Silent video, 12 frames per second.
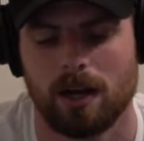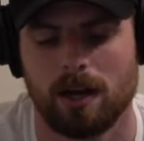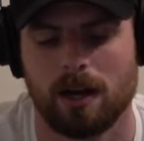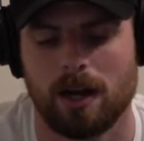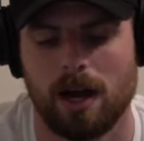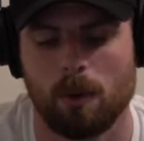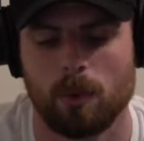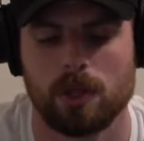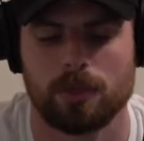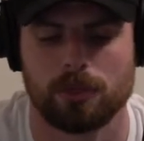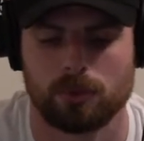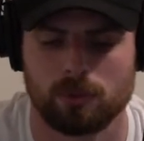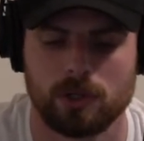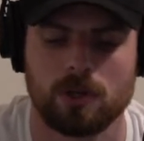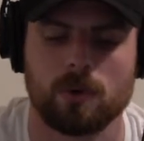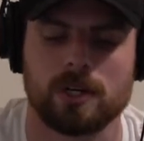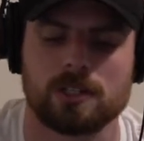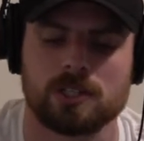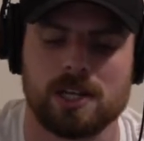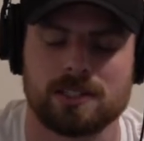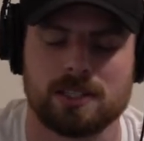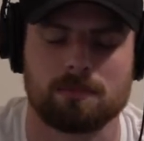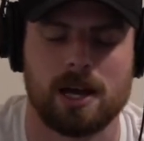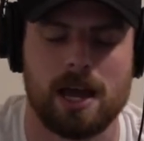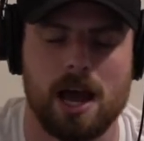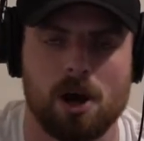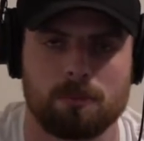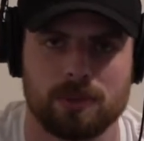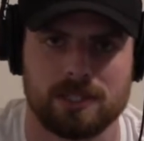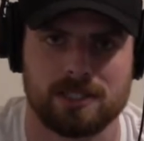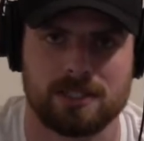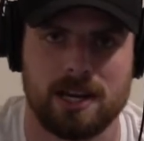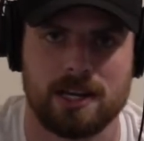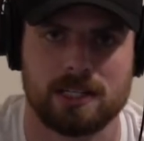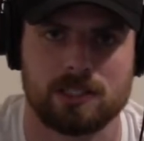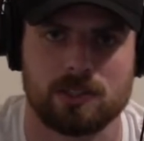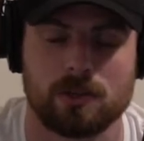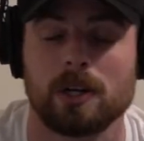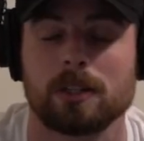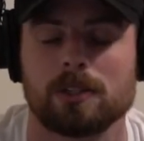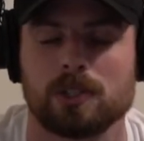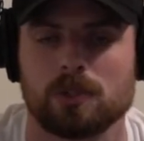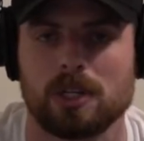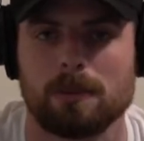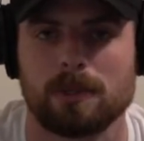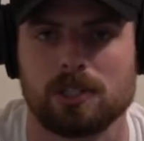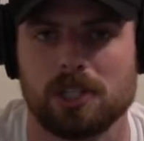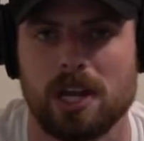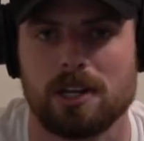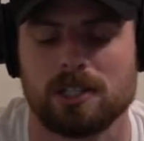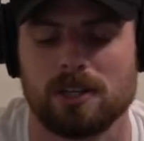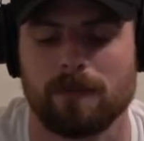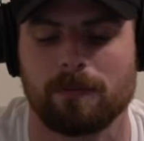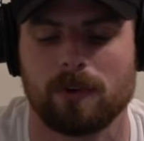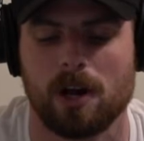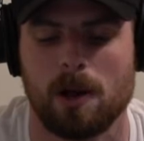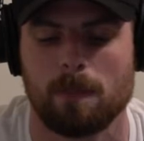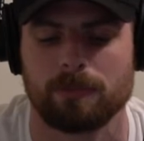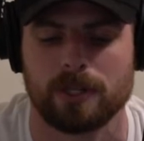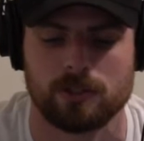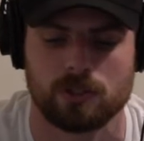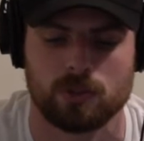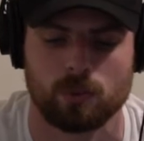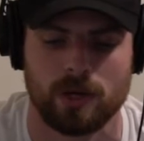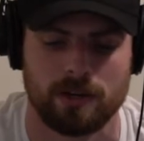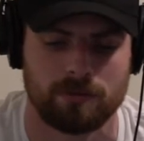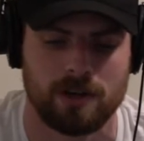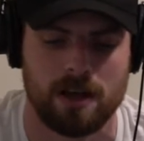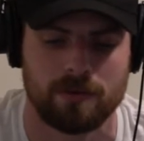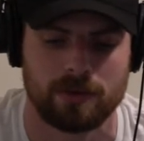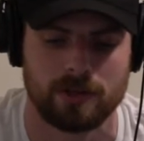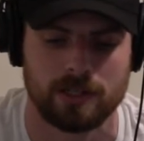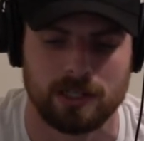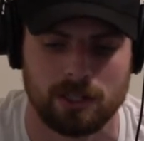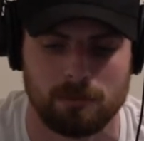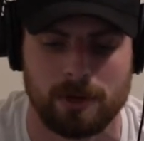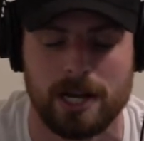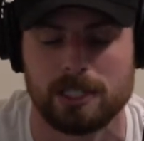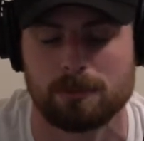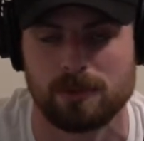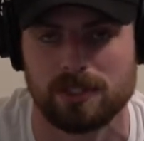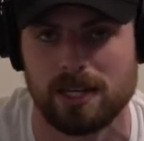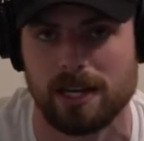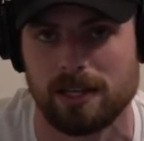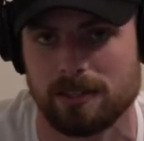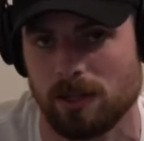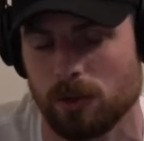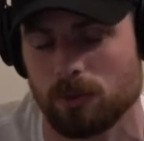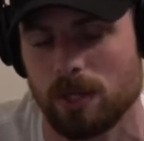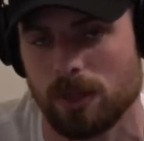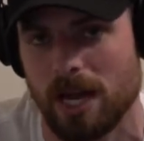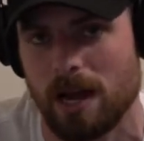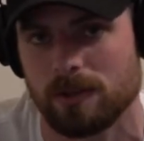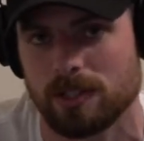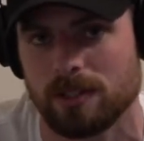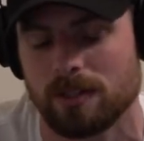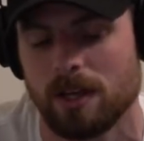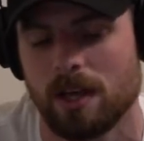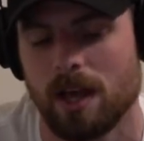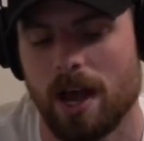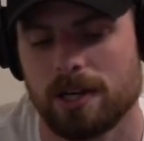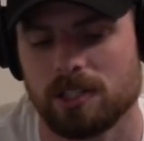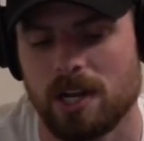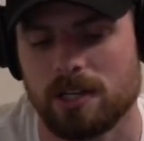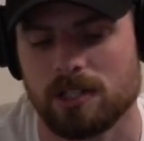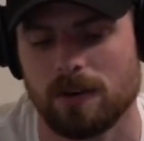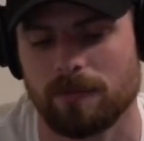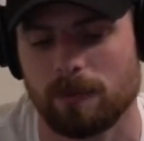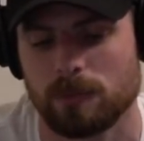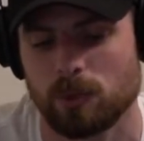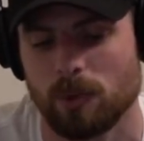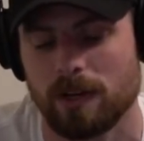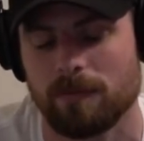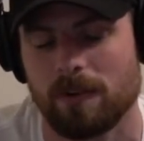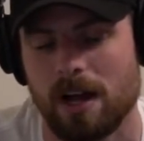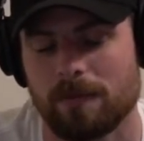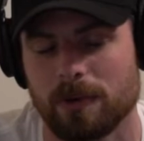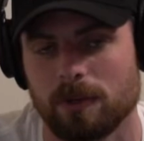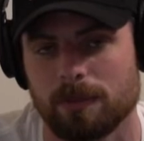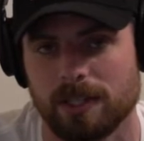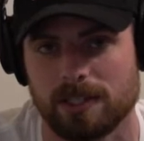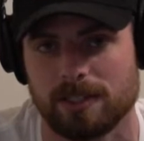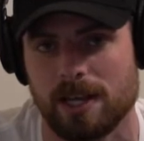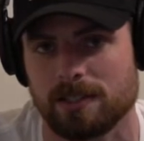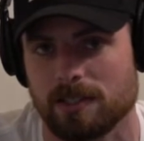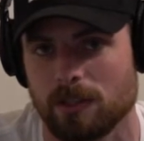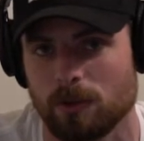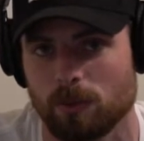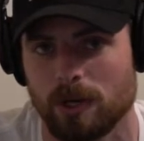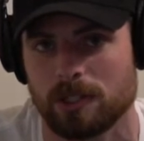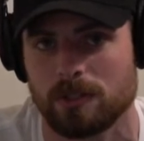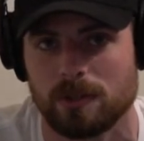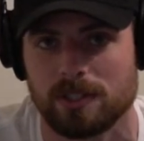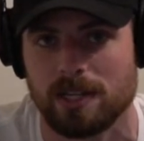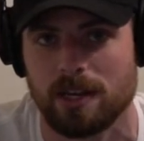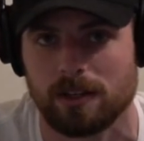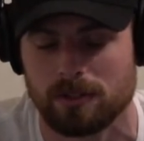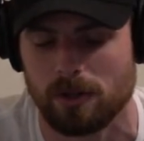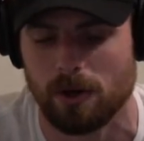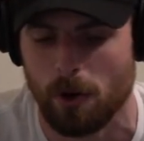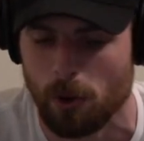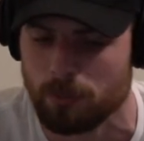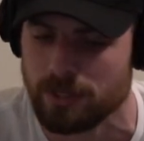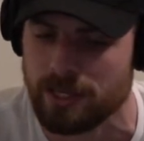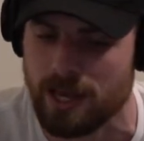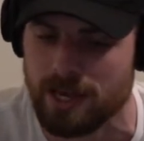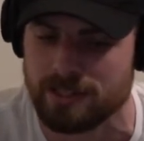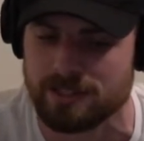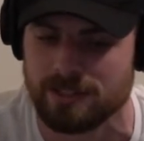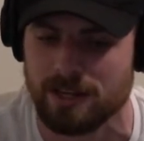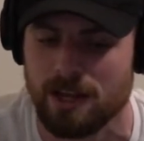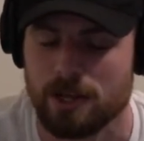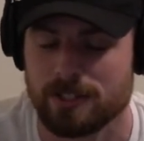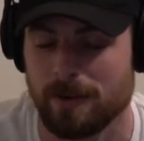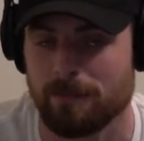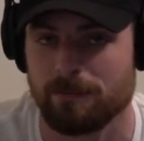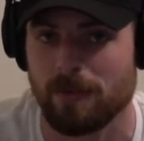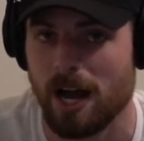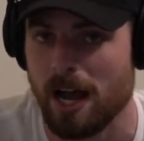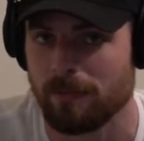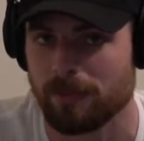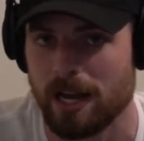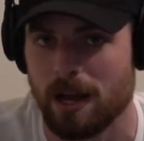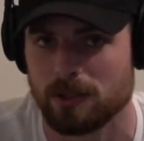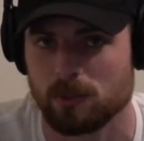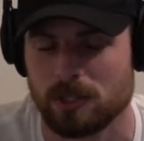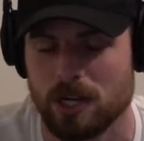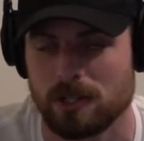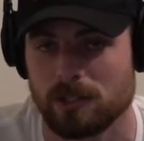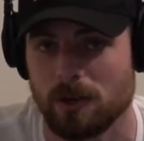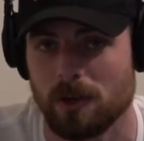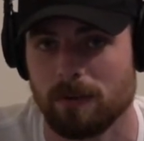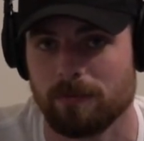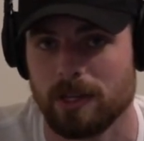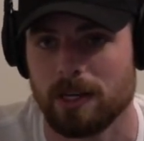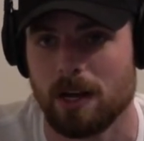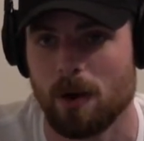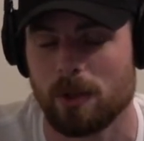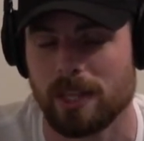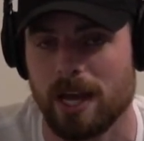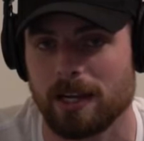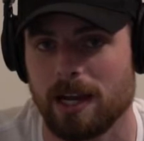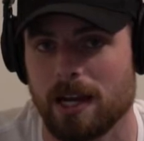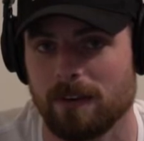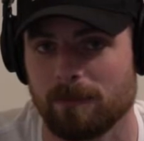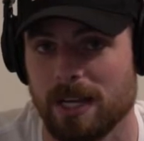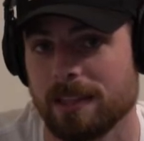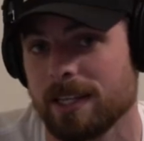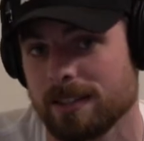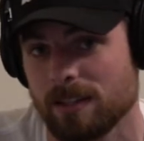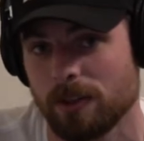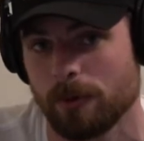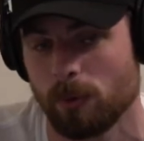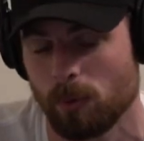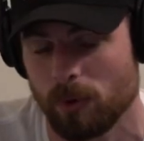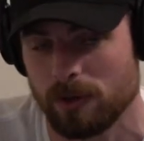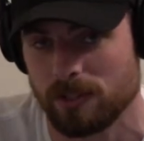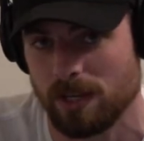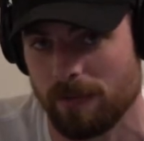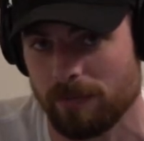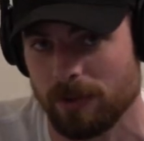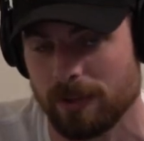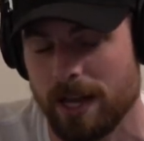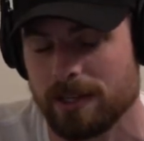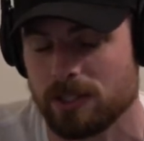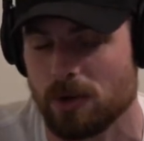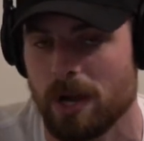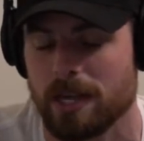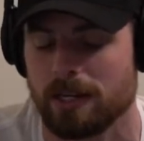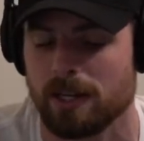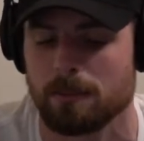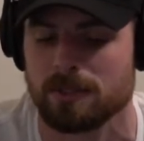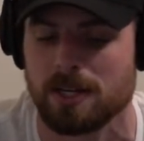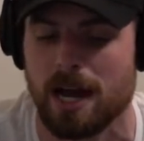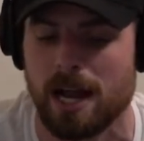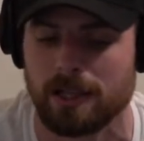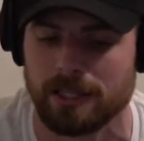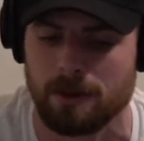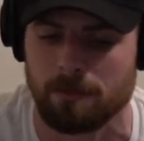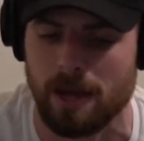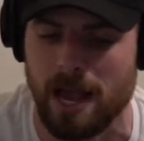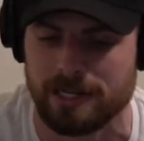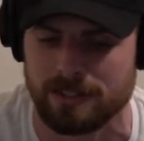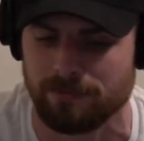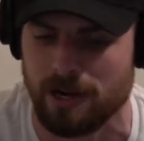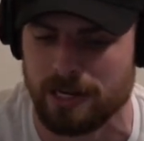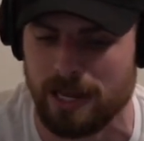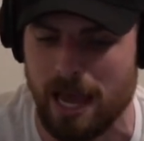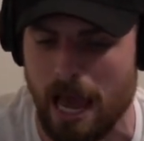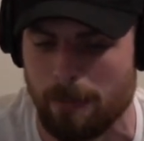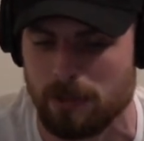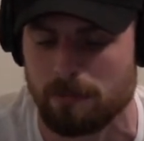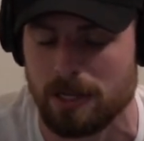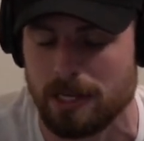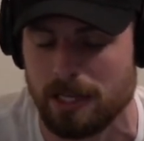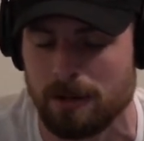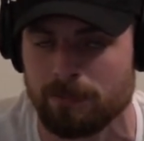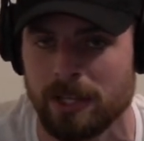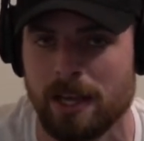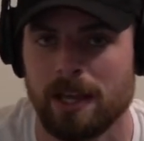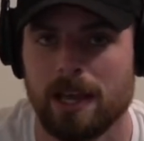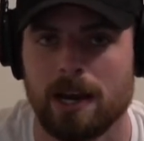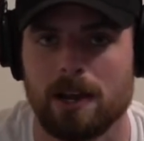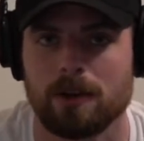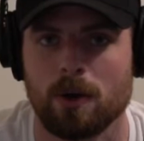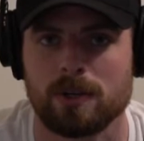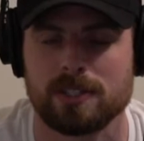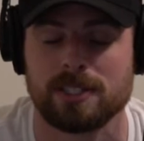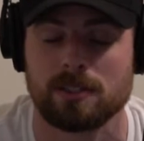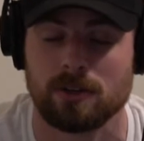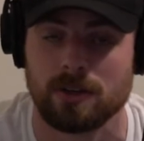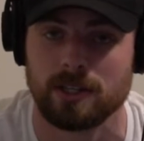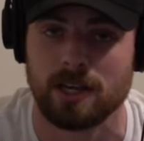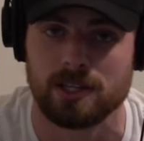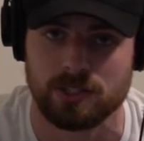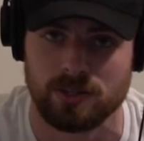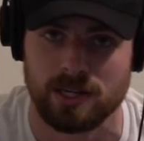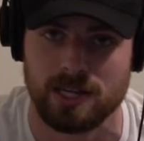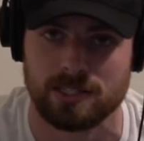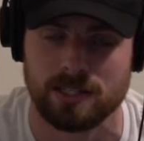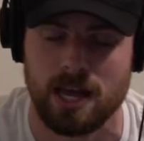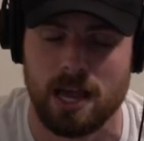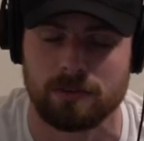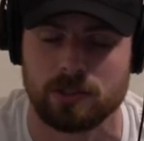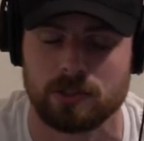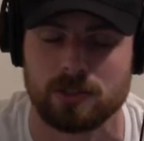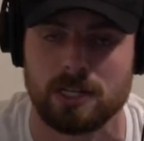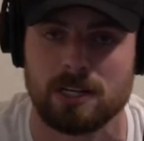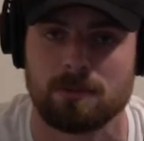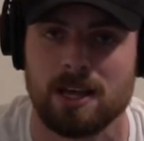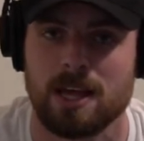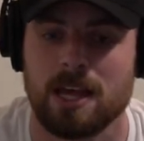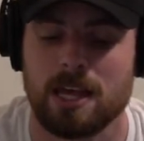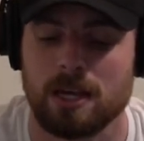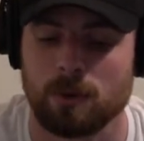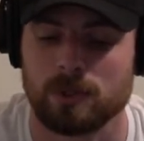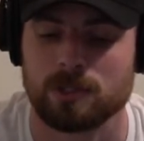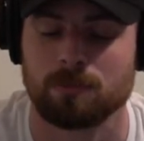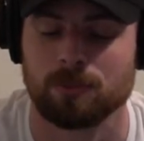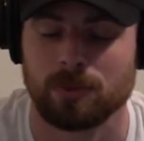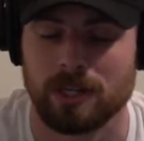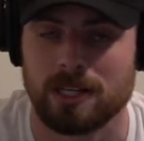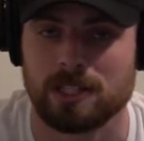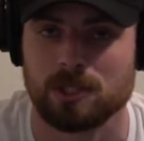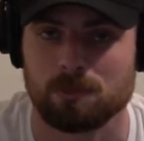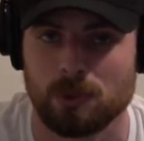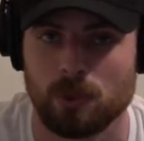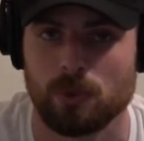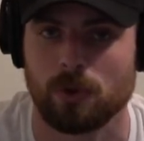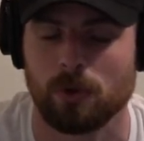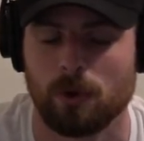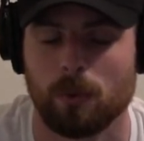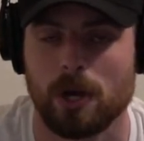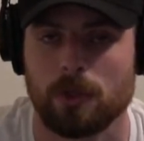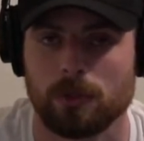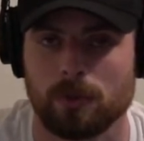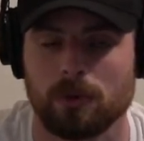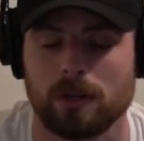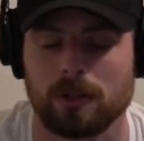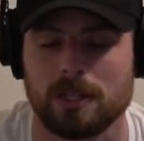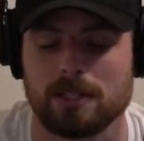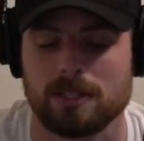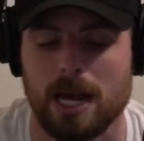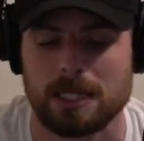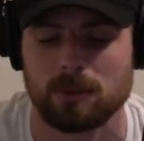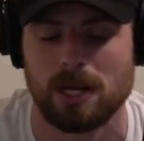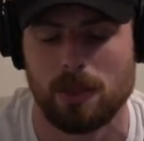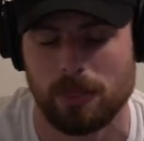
I went through and adjusted my output settings during the stream and changed it from 2,500 kilobytes per second to 3,000. I changed it from 2,500 because that's the original settings on OBS to 5,000, which I saw in the video, and that kind of made things a little worse, I feel like. So I ended up dialing it back to find a happy medium, and I noticed during yesterday's live stream, it was pretty smooth the whole way through, or at least that's what I